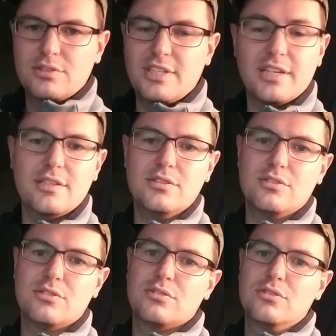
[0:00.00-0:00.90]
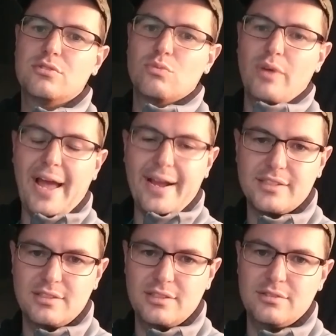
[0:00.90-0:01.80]
tickets,
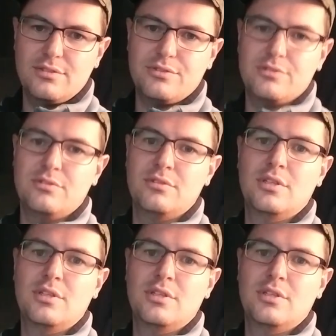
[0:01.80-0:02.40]
accidents,